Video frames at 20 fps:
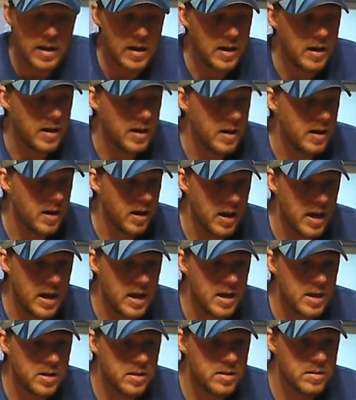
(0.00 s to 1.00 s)

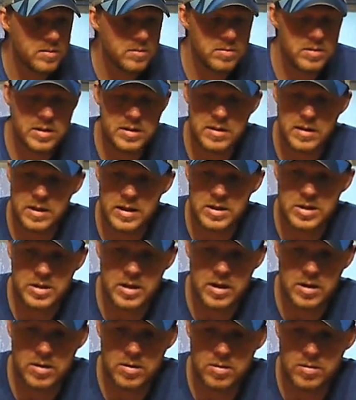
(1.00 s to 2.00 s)
Again, just to let you
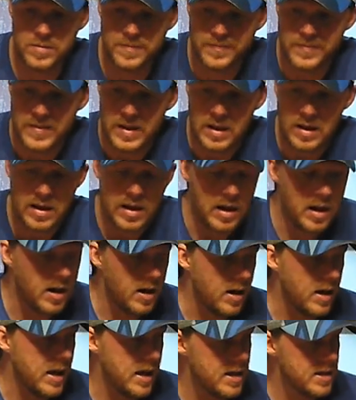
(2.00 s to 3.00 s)
know,
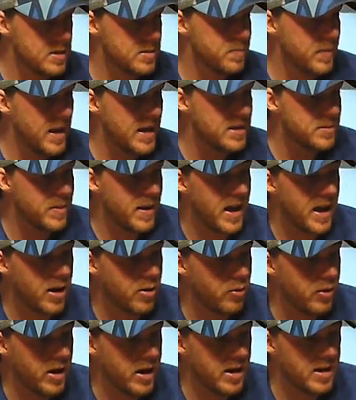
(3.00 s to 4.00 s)
his base
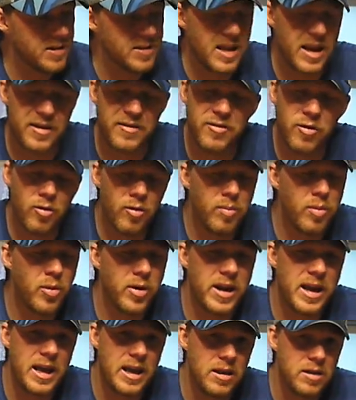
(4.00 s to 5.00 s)
pack weight is like
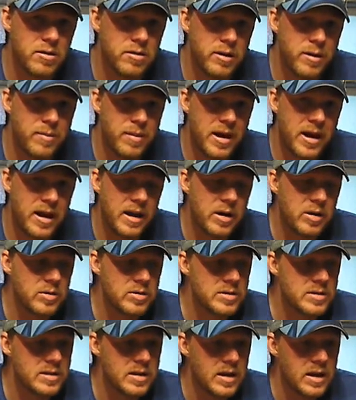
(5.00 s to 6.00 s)
4.83
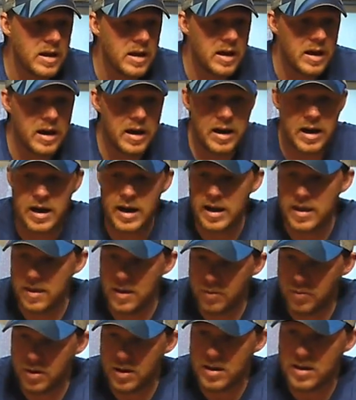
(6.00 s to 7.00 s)
pounds. And
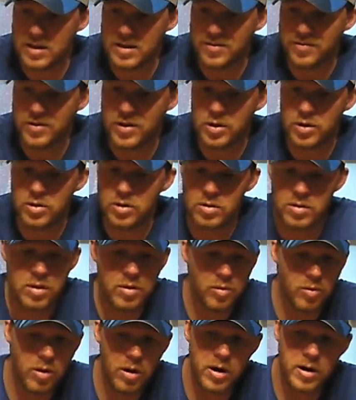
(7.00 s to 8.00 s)
then with his food,
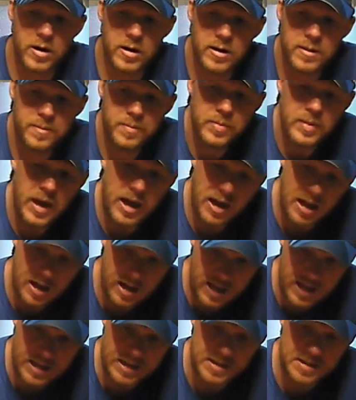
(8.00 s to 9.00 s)
water,
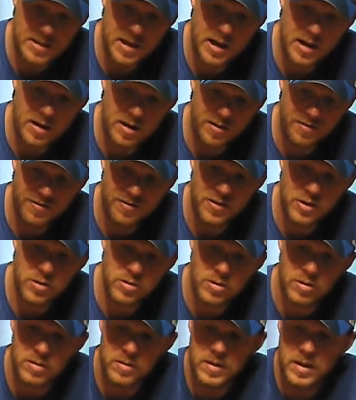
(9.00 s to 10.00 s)
and he is carrying
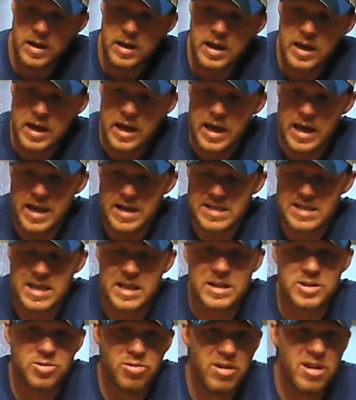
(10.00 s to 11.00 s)
fuel, he's
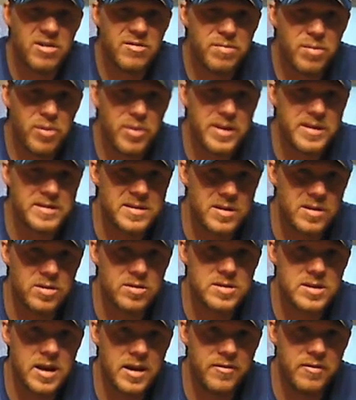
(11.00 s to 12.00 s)
at
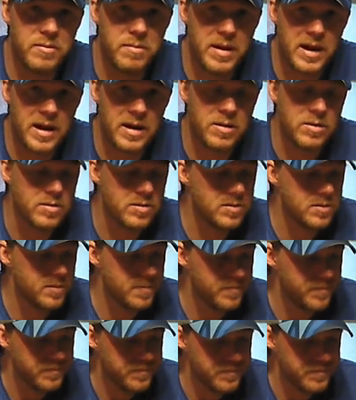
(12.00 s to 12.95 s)
12.07 pounds.